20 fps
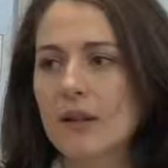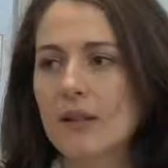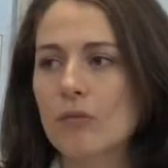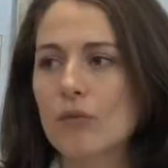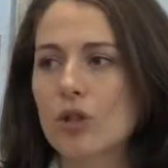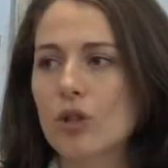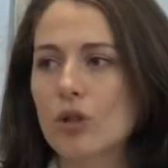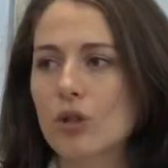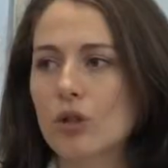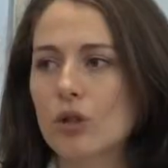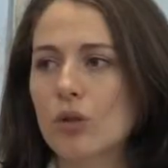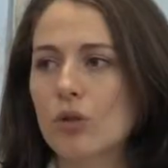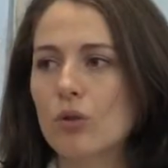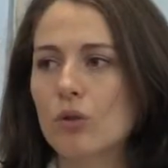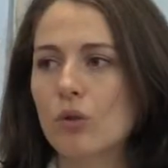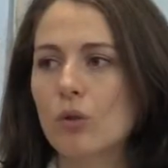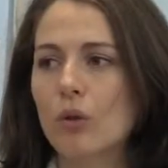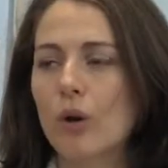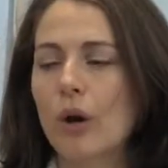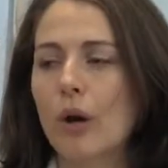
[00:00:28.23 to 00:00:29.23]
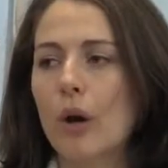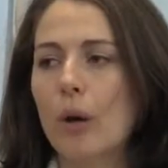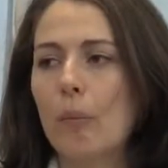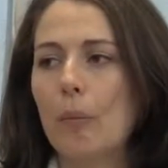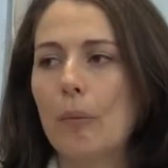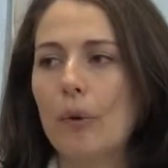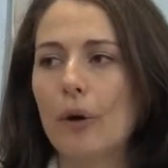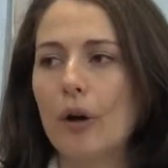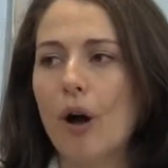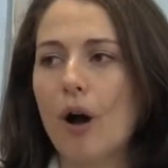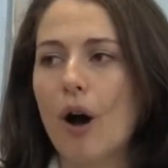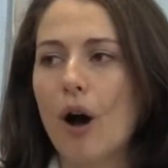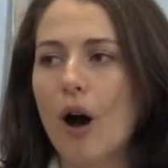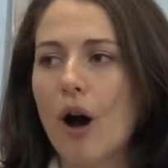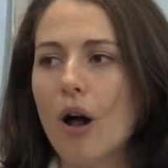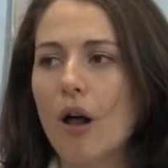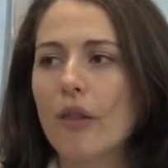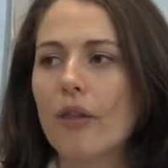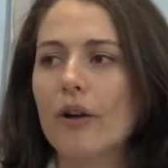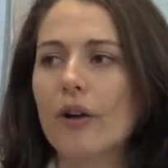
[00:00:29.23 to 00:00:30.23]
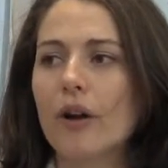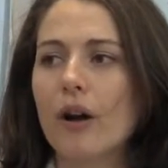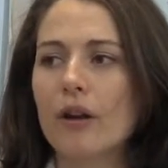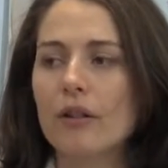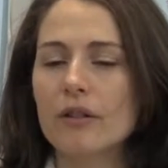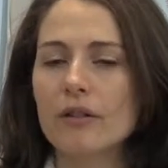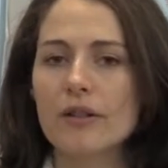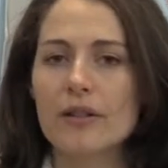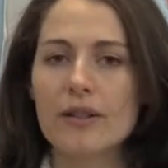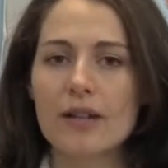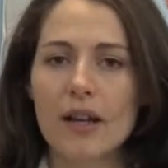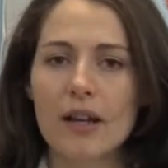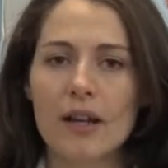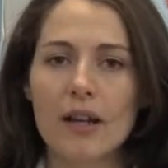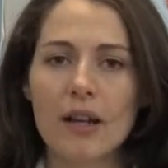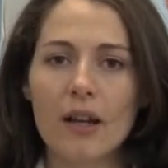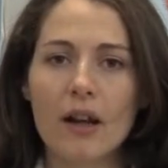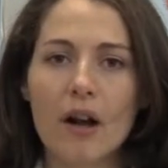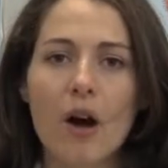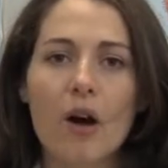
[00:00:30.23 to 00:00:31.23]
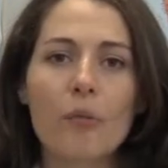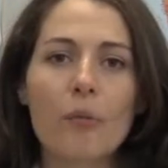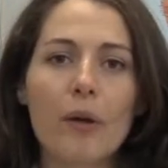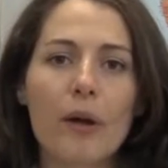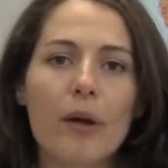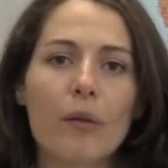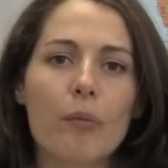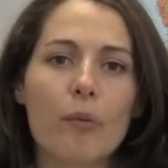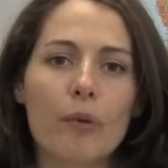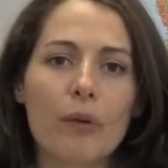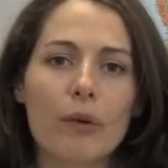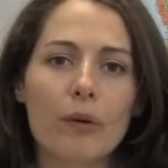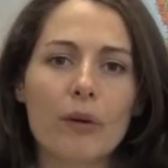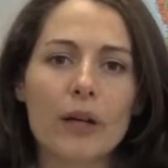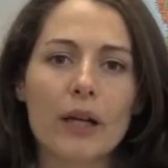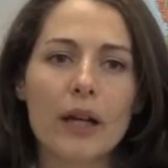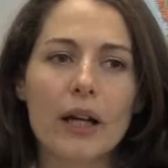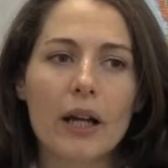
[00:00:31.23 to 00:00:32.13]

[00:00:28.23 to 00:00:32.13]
them to put all their understanding on paper